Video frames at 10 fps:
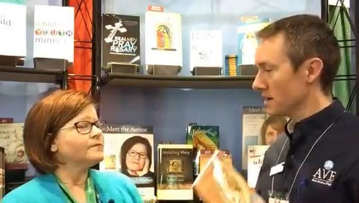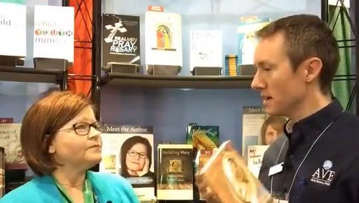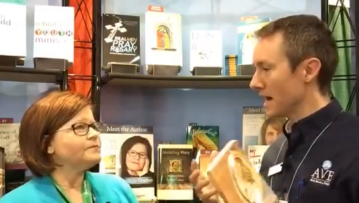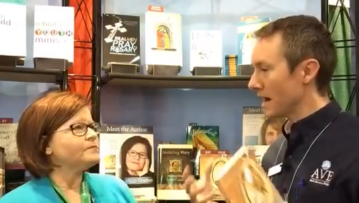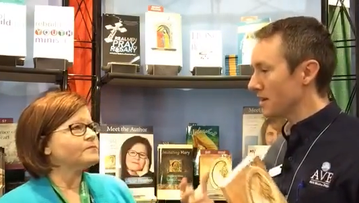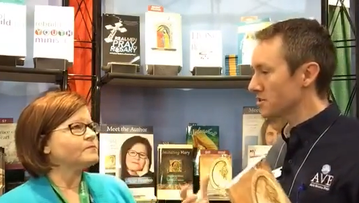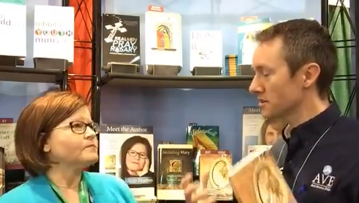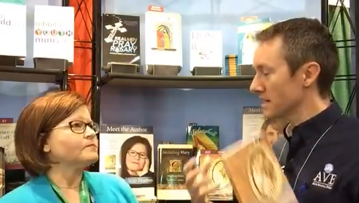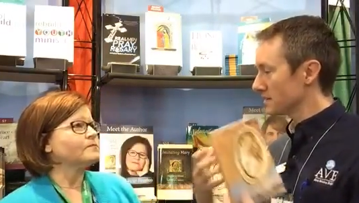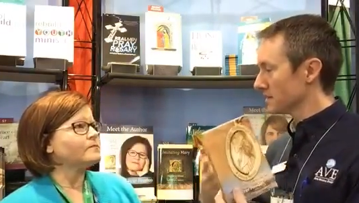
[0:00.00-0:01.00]
Speaker 1: and how did you
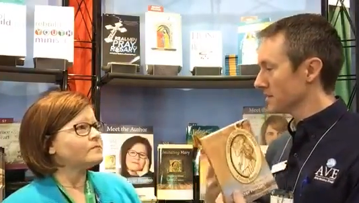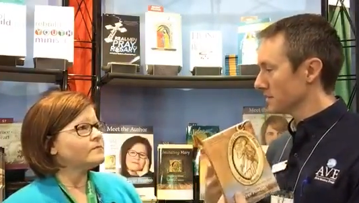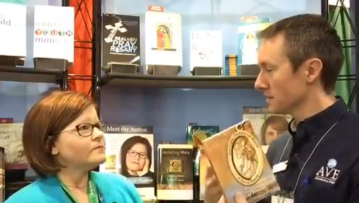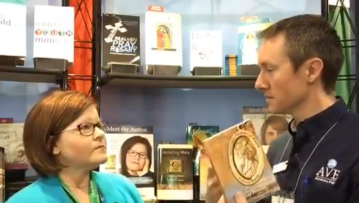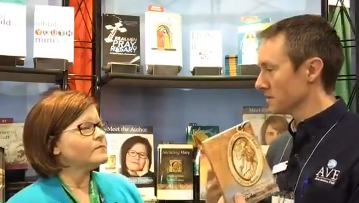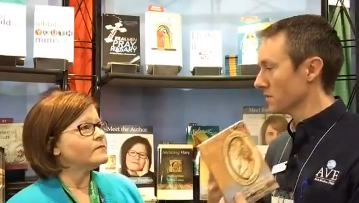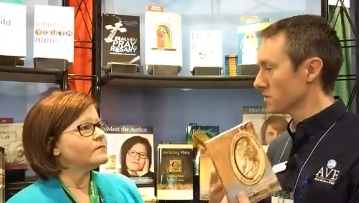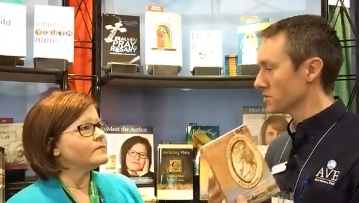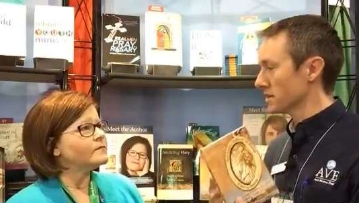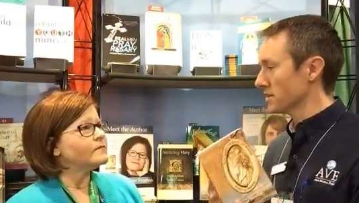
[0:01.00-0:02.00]
connect the
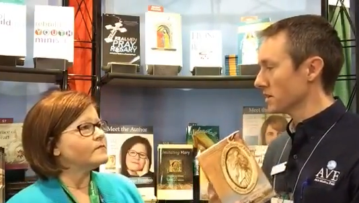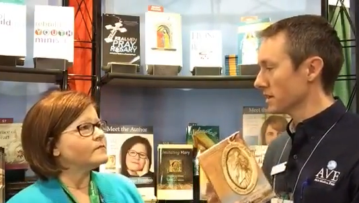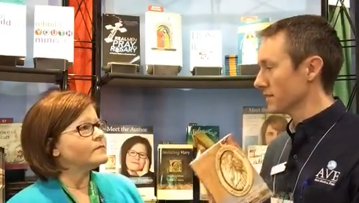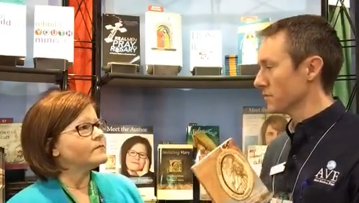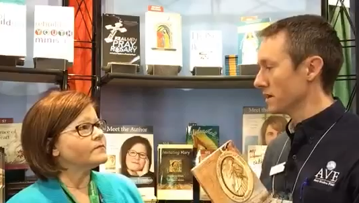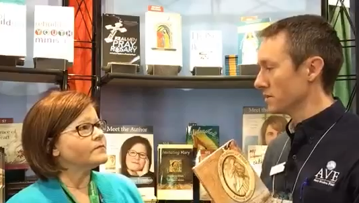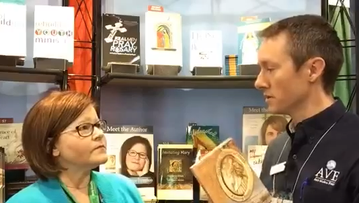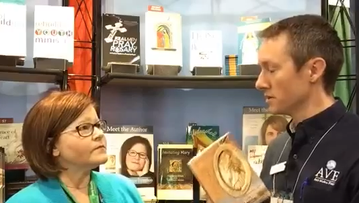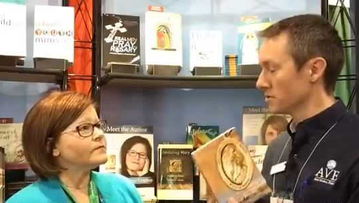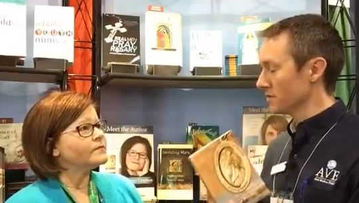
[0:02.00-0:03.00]
devotion, Our Lady
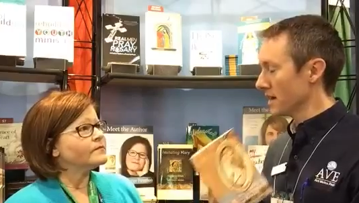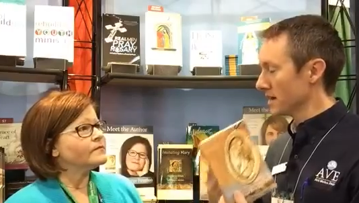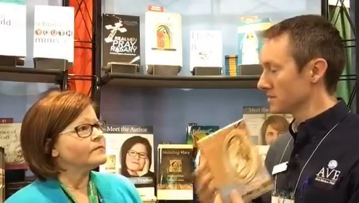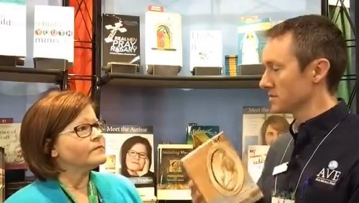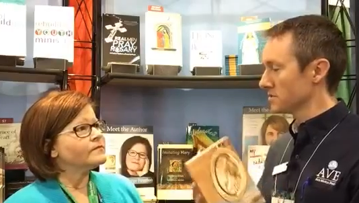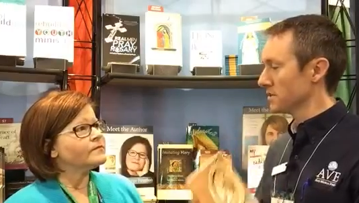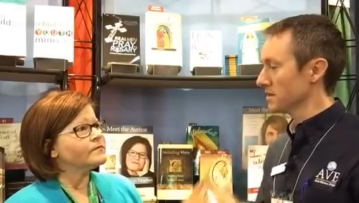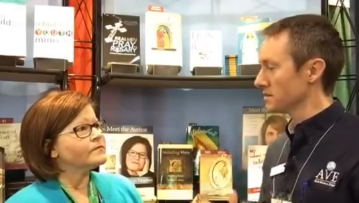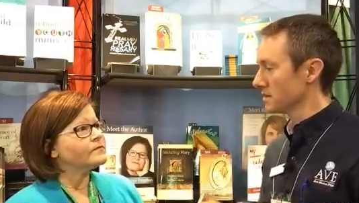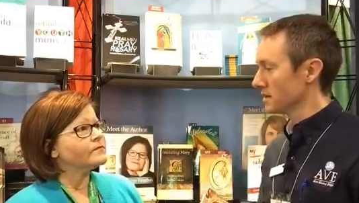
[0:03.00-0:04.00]
Undoer of Knots, to
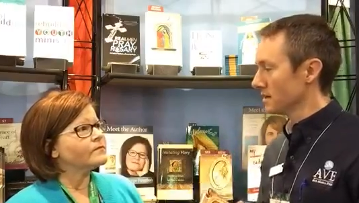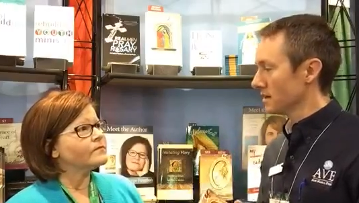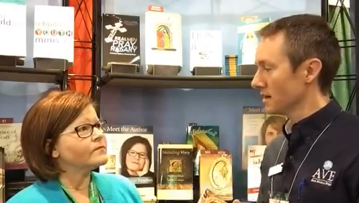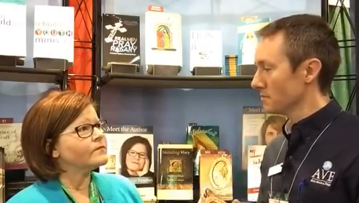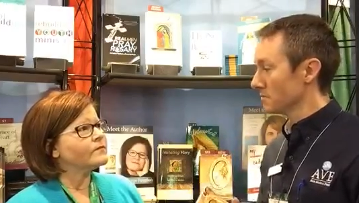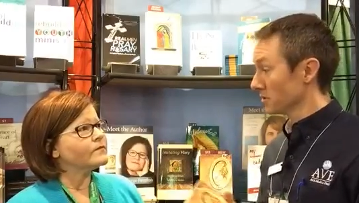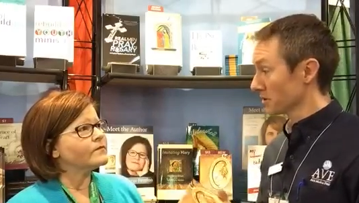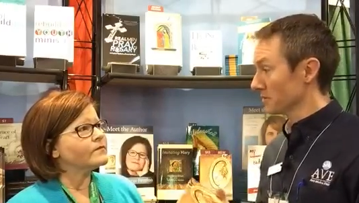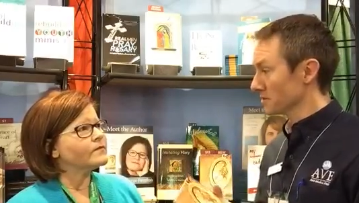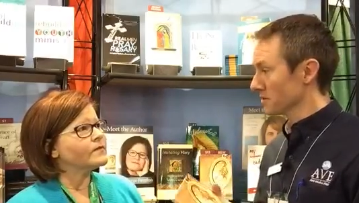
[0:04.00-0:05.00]
this
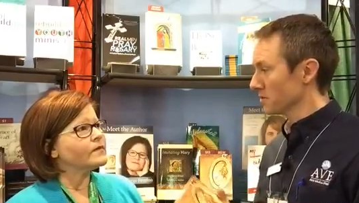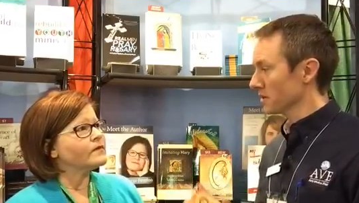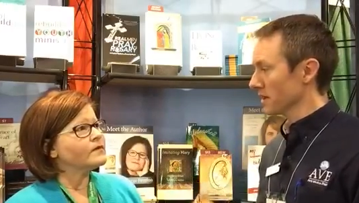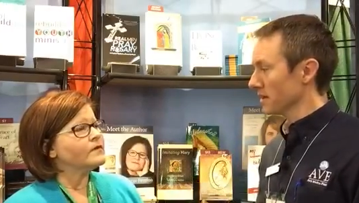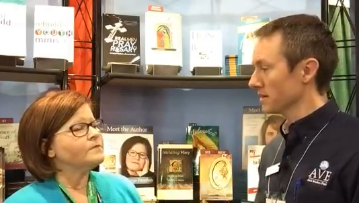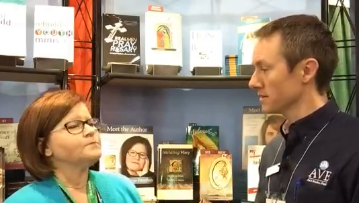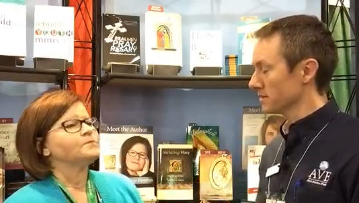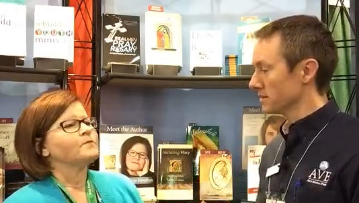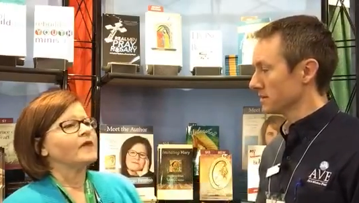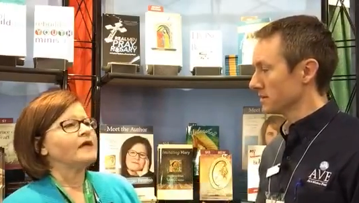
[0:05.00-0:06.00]
pilgrimage to the Holy Land?
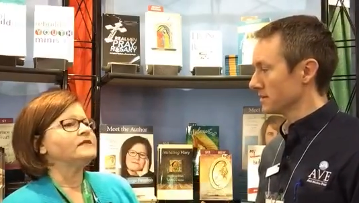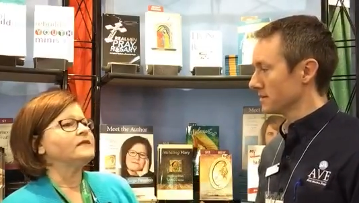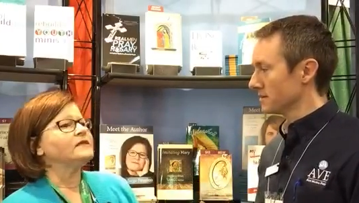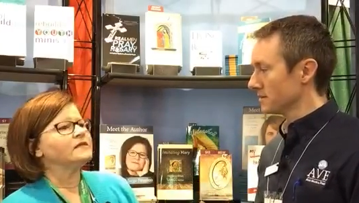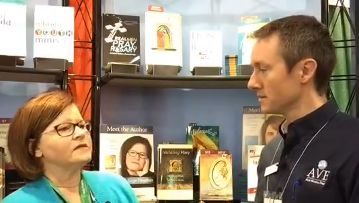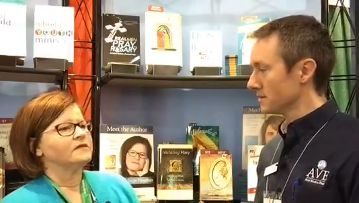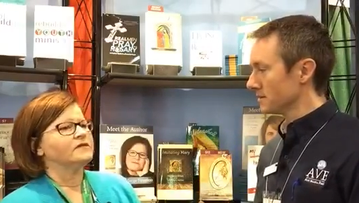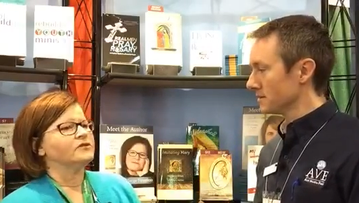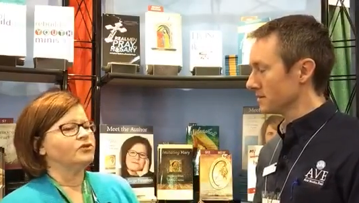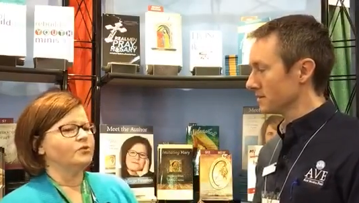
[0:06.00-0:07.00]
Speaker 2: I didn't
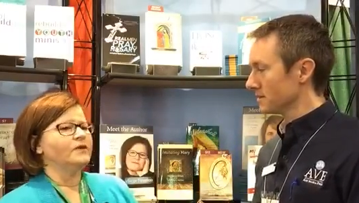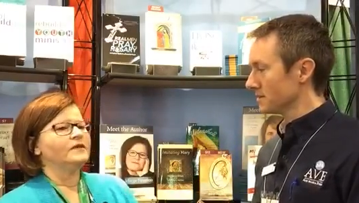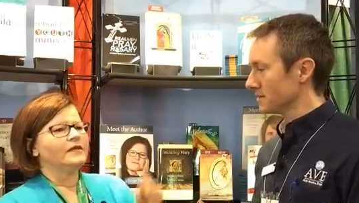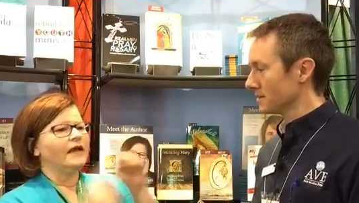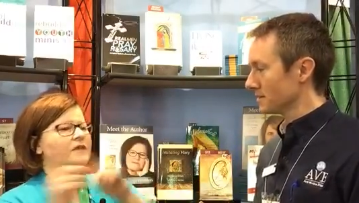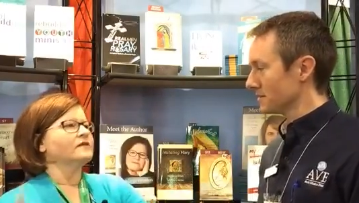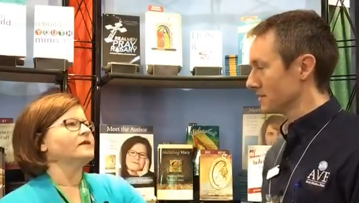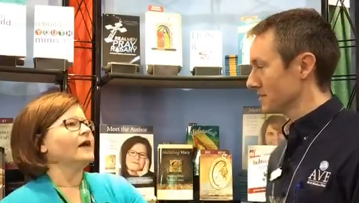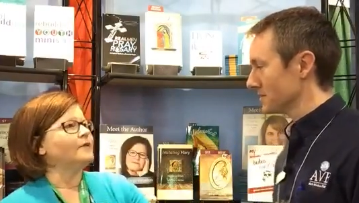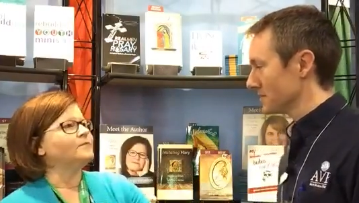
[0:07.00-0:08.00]
do it at the
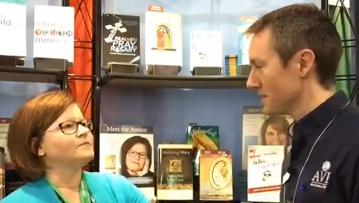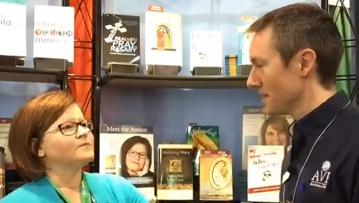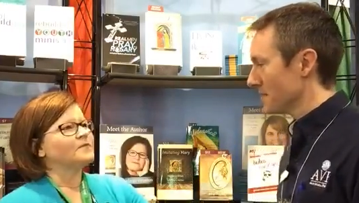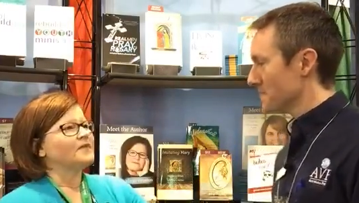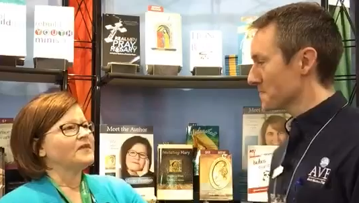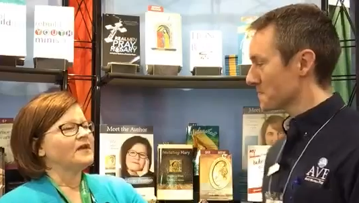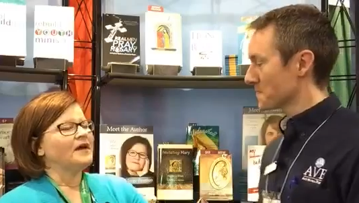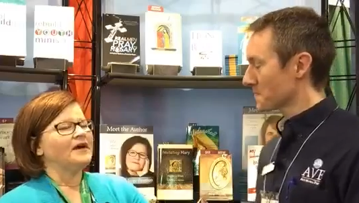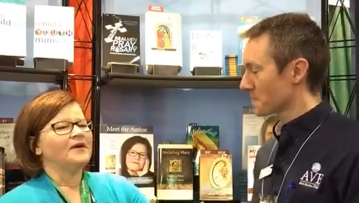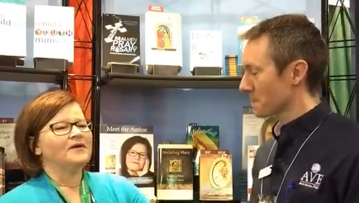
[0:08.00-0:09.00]
time. Yeah.
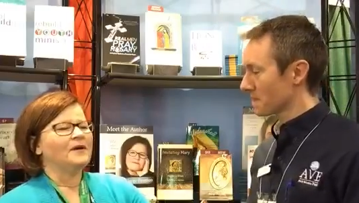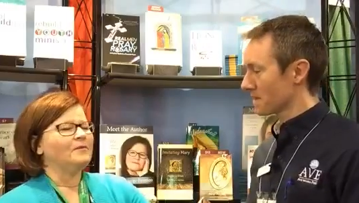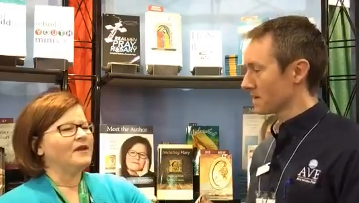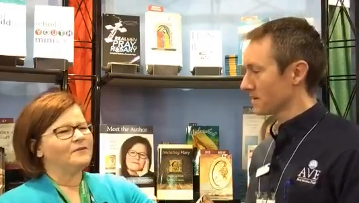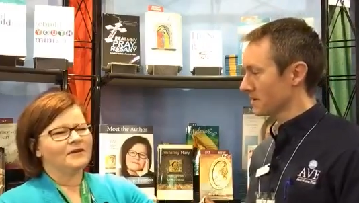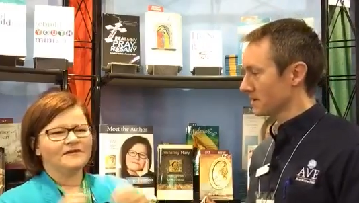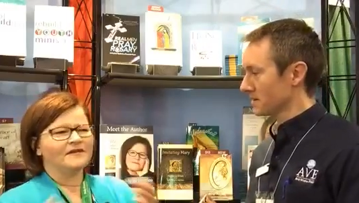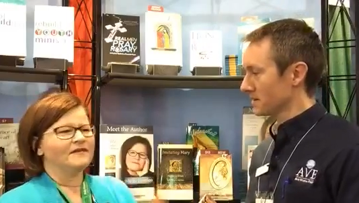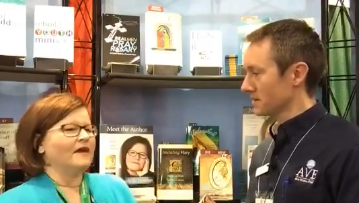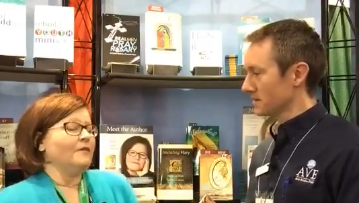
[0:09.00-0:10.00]
I mean, it
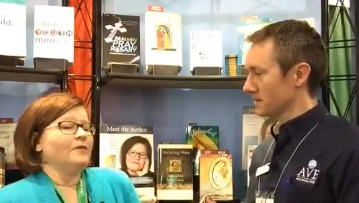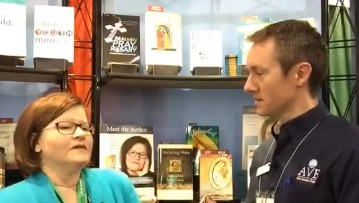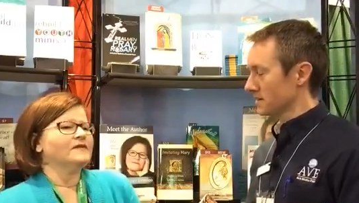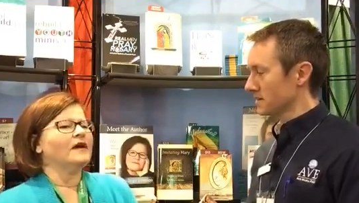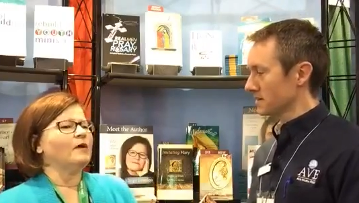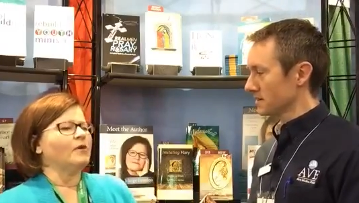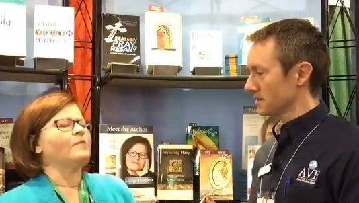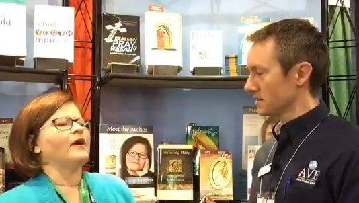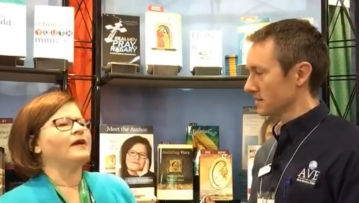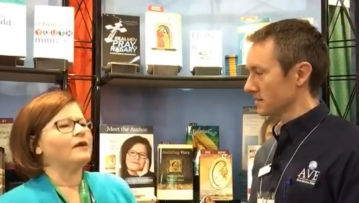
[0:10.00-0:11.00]
wasn't on
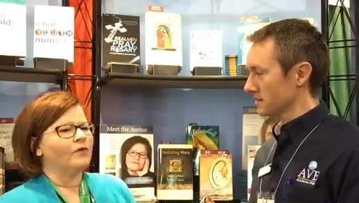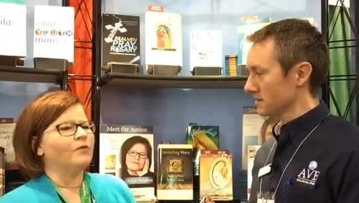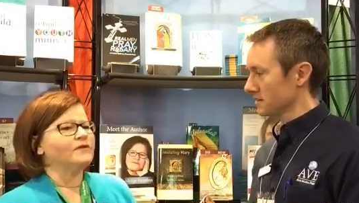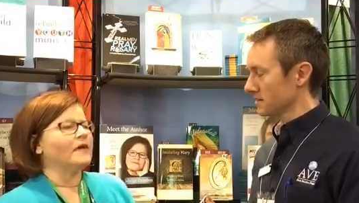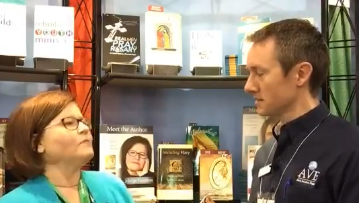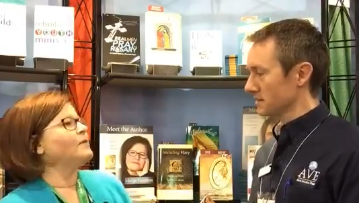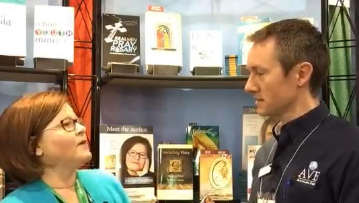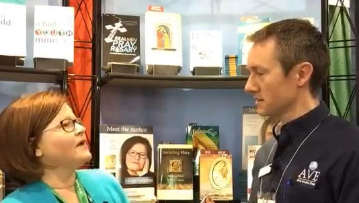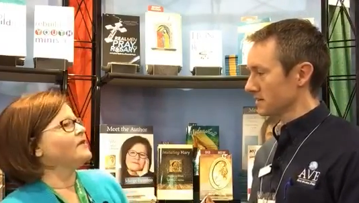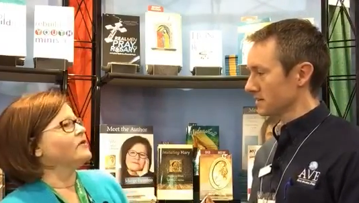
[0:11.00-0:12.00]
my mind. What was on my mind